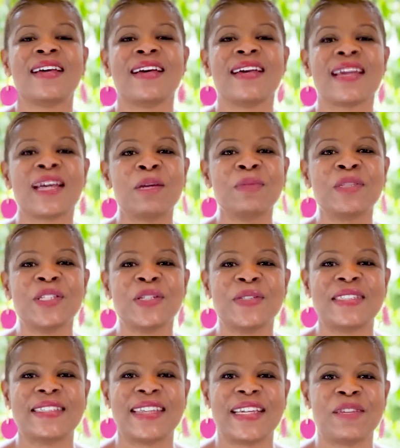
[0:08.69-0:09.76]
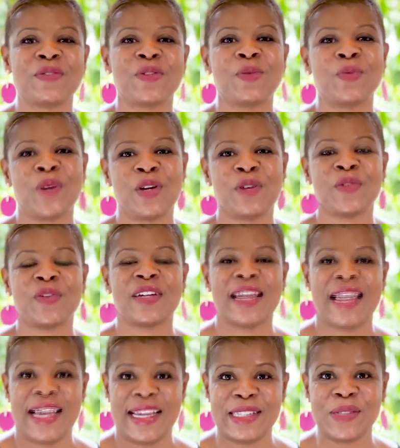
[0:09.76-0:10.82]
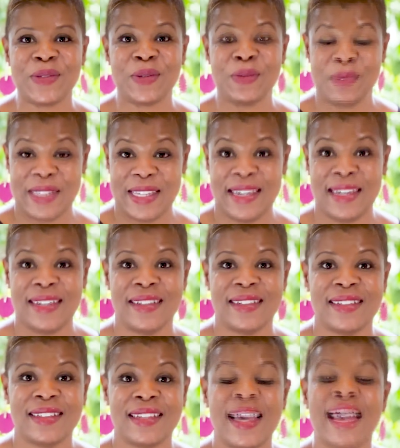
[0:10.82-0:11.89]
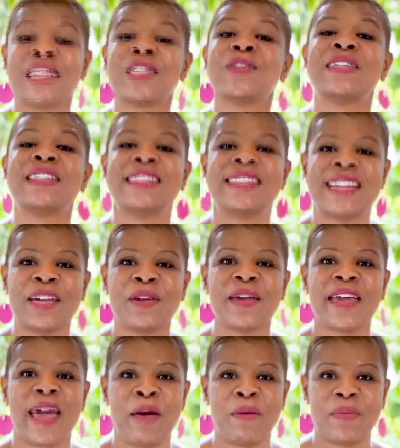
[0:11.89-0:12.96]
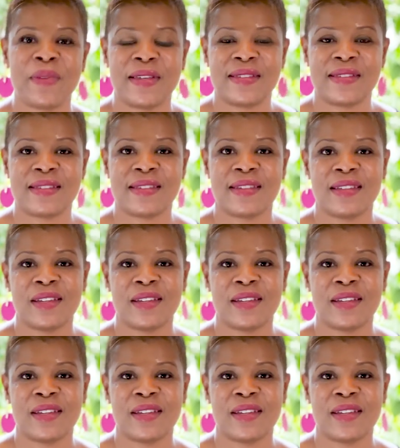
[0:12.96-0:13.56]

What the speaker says: I come to you today from one of our classrooms here at our Ladera Campus,